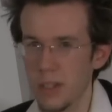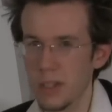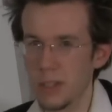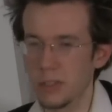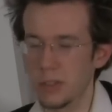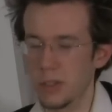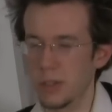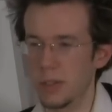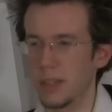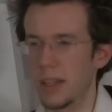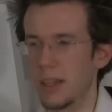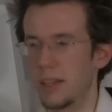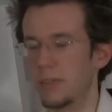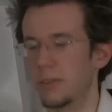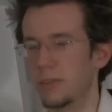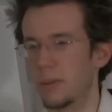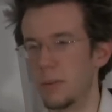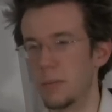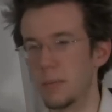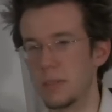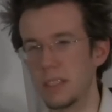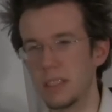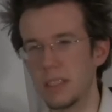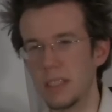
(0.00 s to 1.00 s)
So like
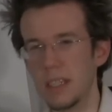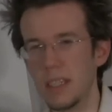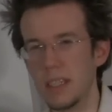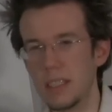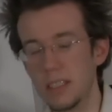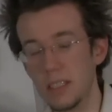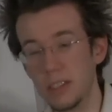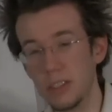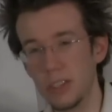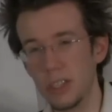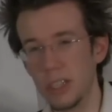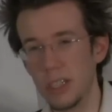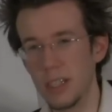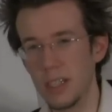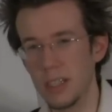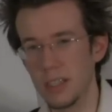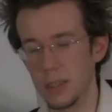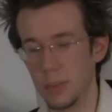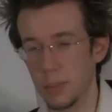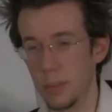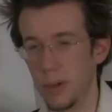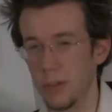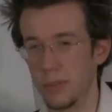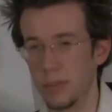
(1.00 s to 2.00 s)
from C to G
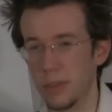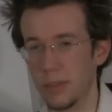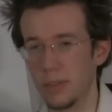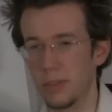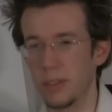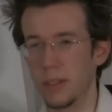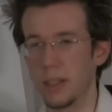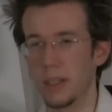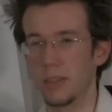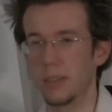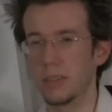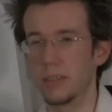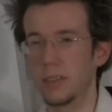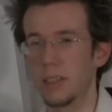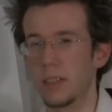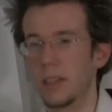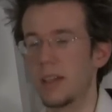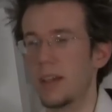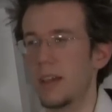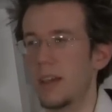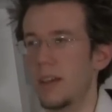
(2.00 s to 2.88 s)
is a perfect fifth.